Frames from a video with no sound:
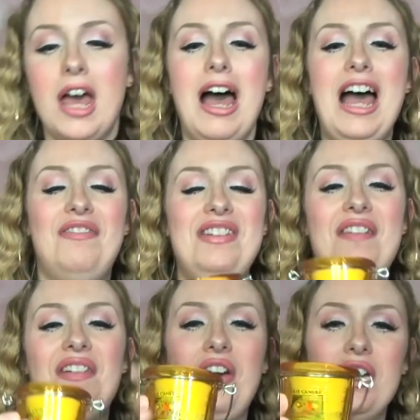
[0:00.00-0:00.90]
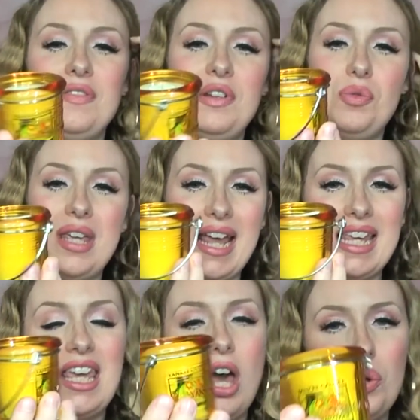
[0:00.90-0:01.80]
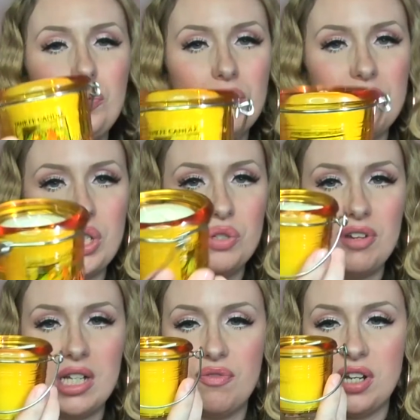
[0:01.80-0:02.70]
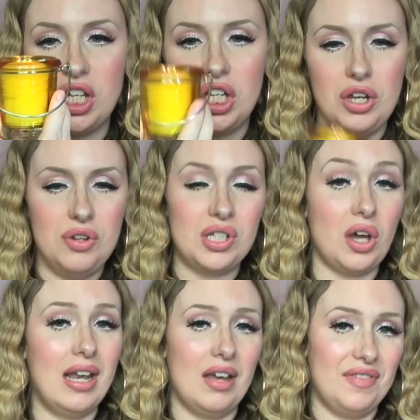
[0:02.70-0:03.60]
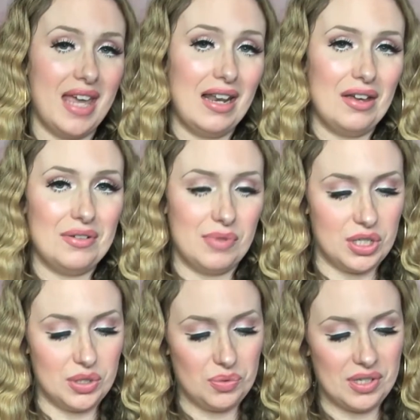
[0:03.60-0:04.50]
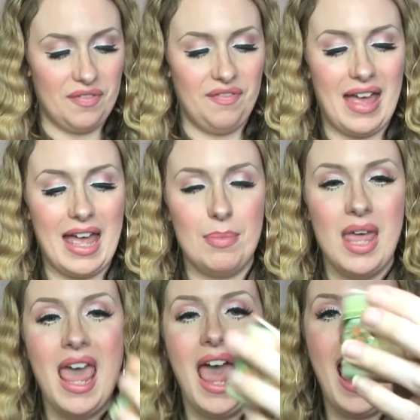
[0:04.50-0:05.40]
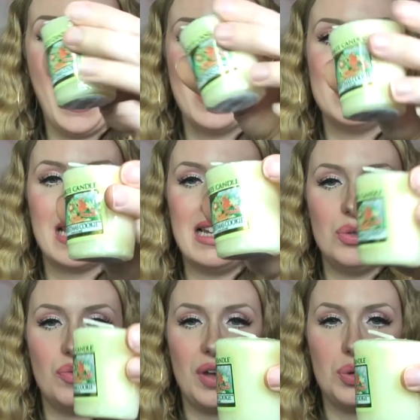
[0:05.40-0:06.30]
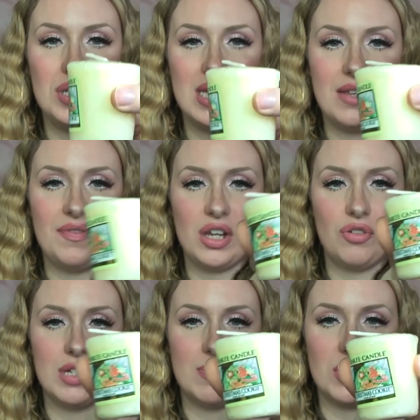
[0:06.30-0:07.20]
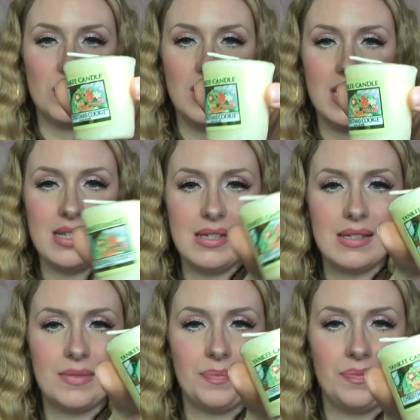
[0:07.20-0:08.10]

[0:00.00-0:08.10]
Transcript: I have another kind of little Yankee holder, which is really, really cute. I love yellow, which is also fab, and a little votive in Christmas Cookies.